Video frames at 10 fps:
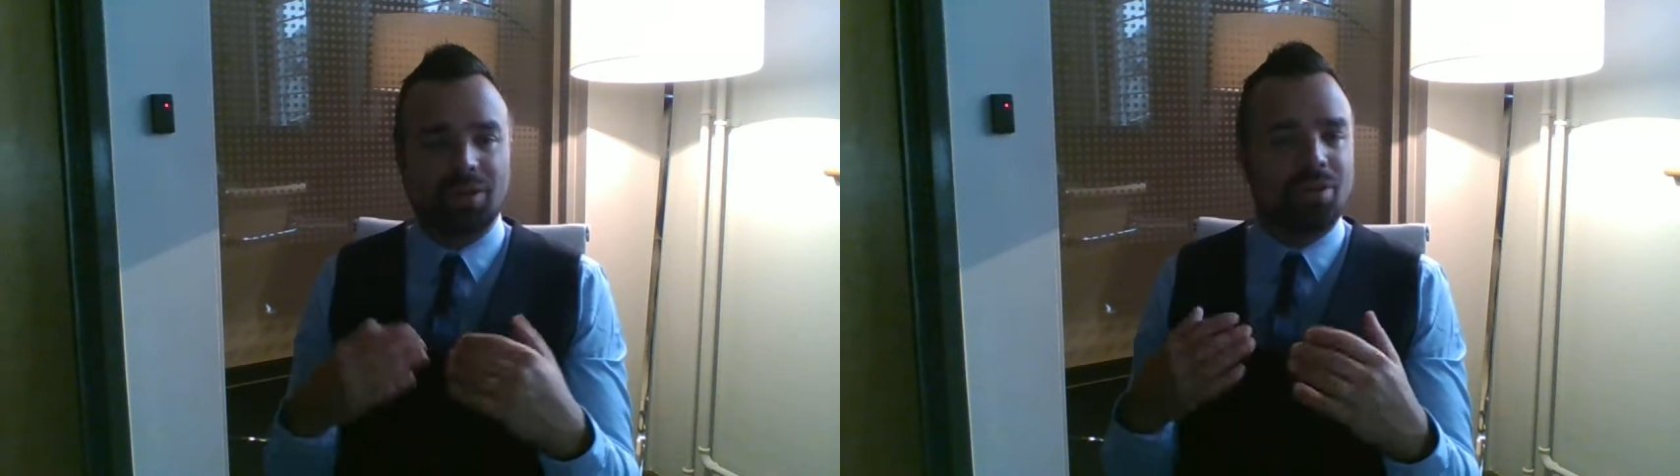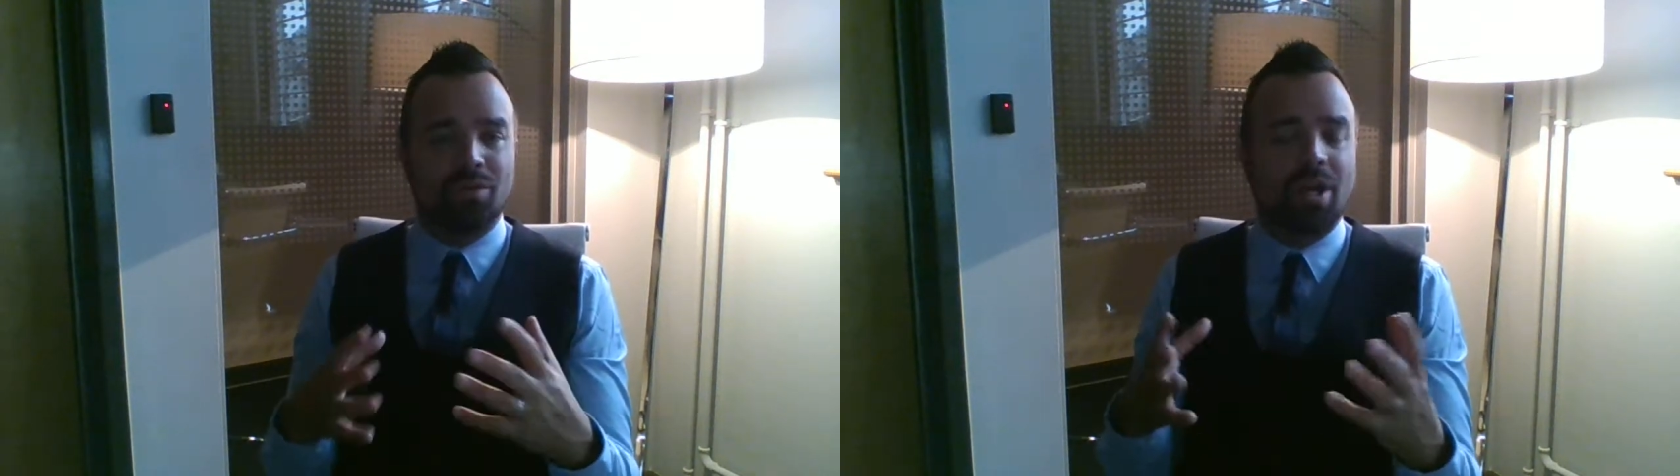
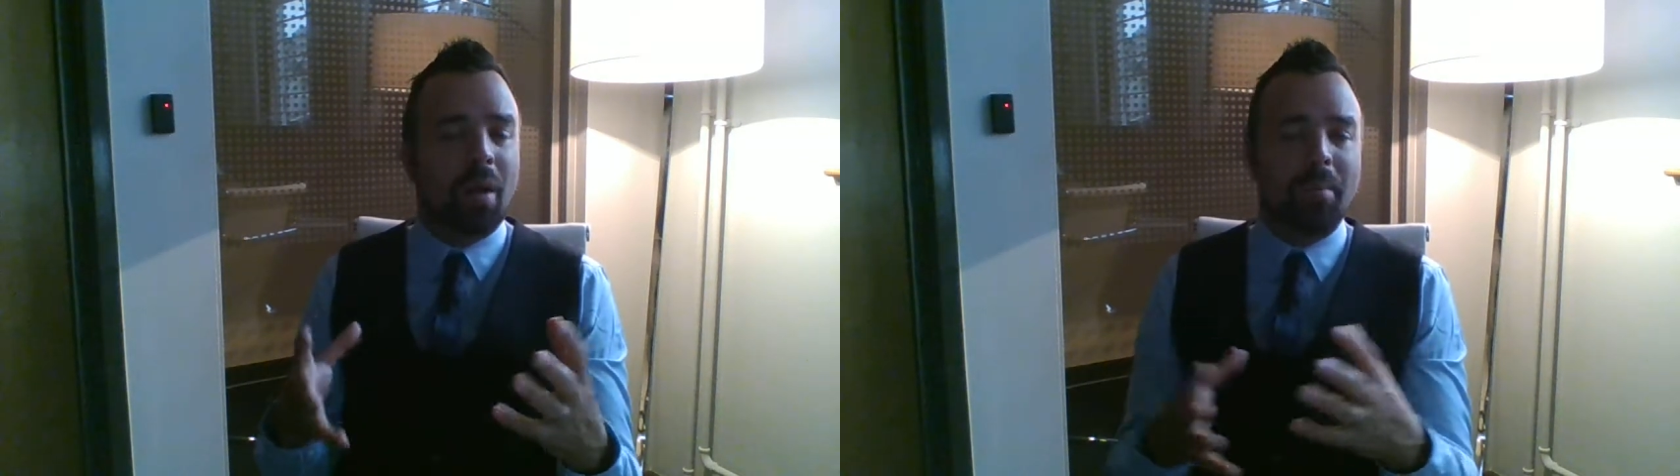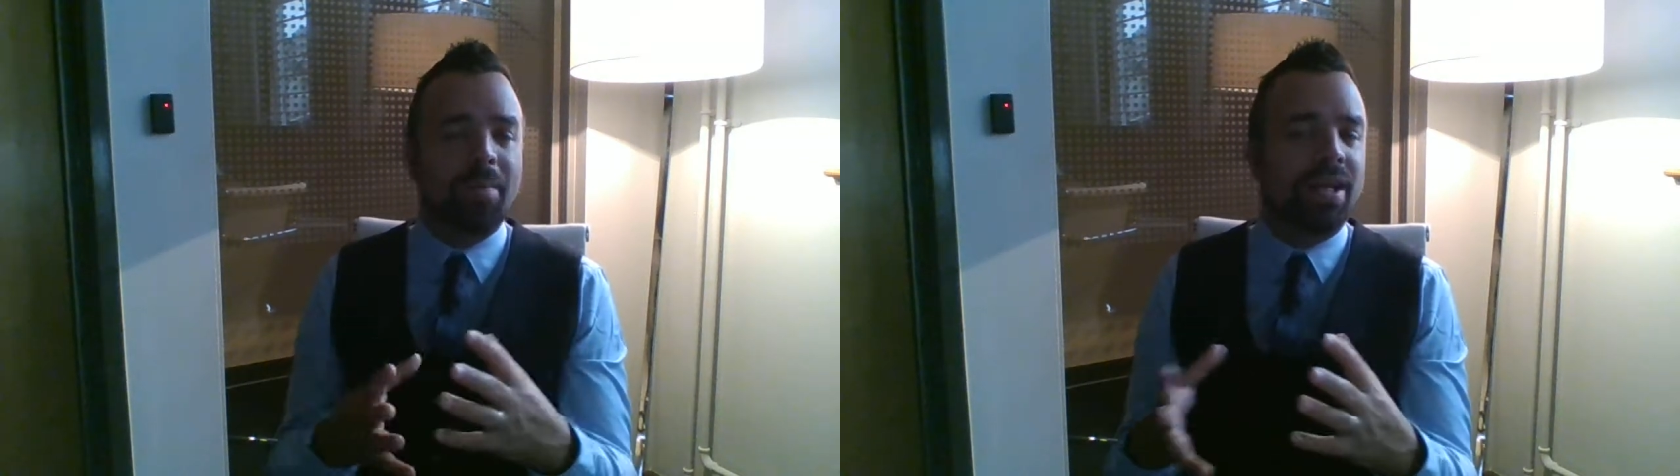your
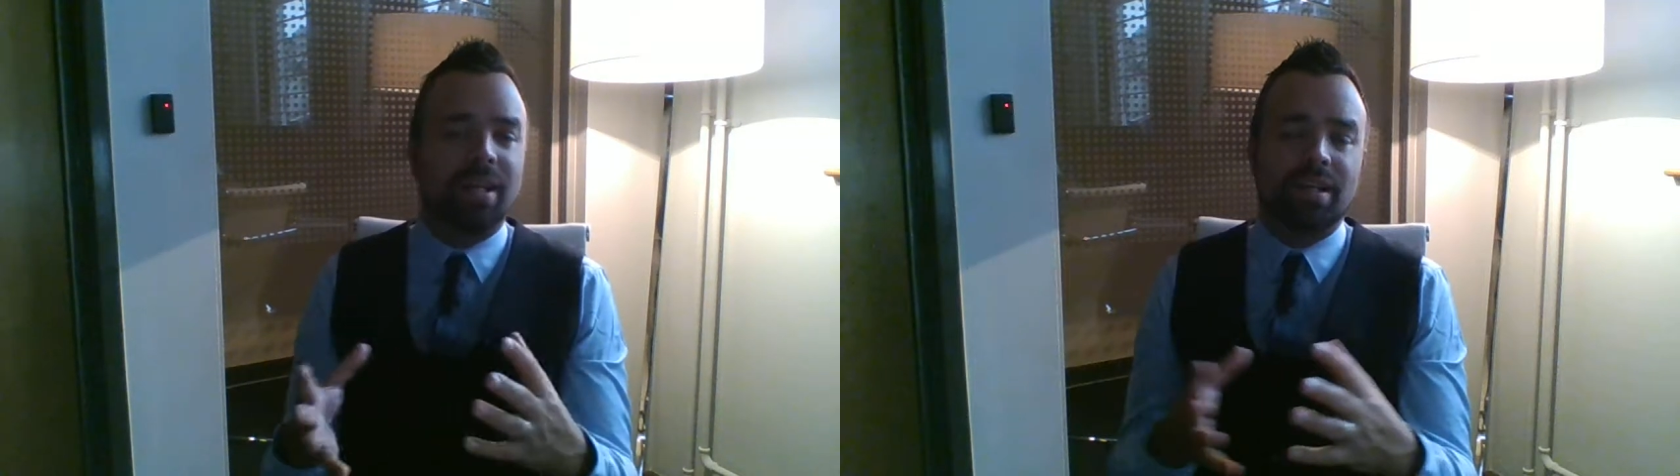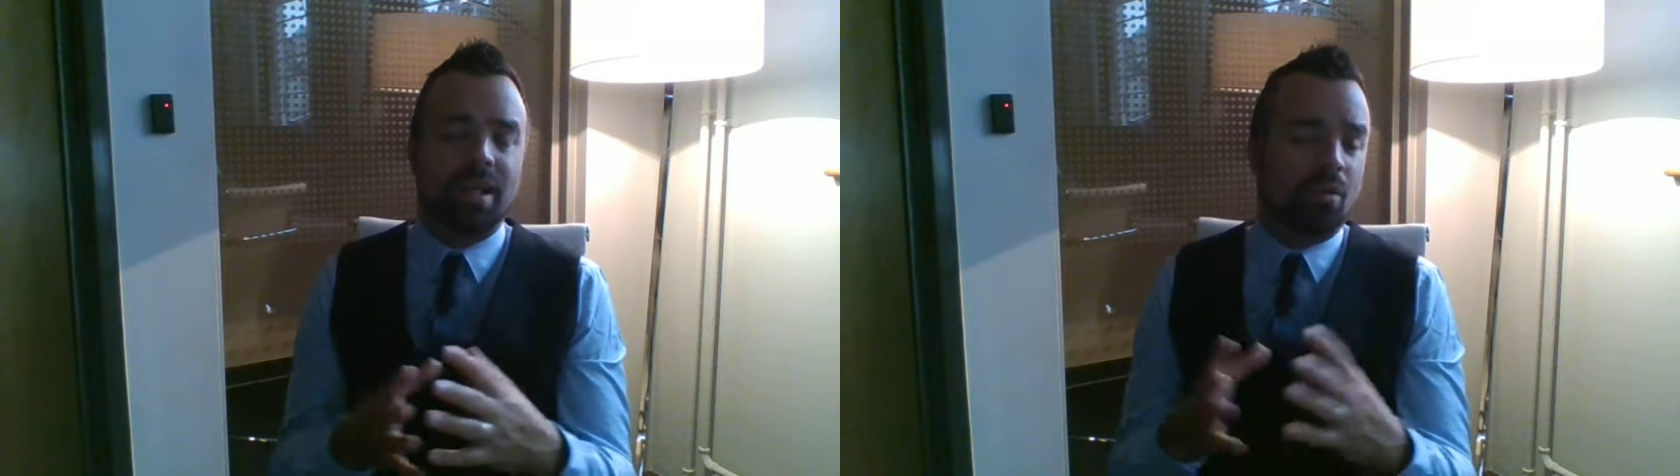
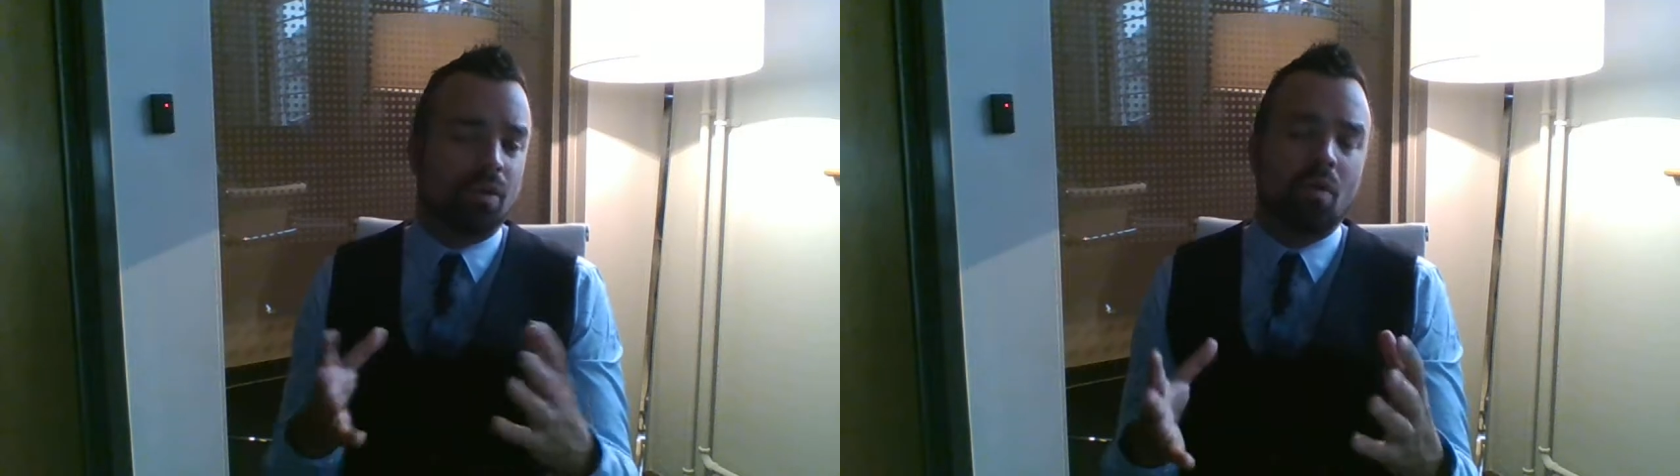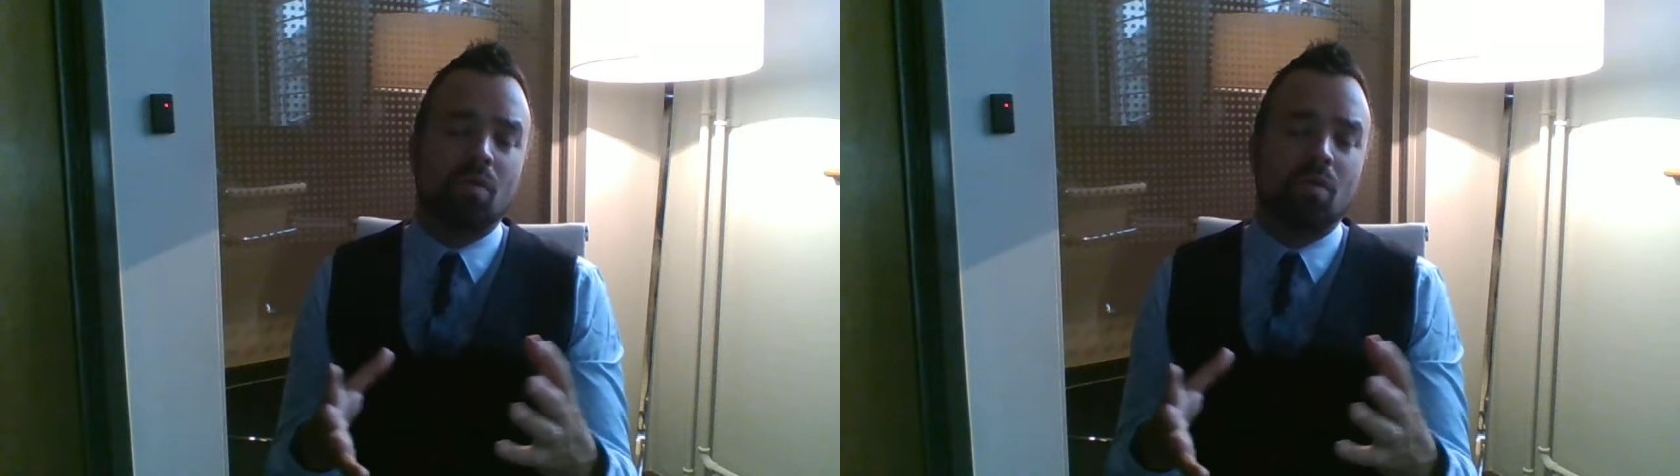company or your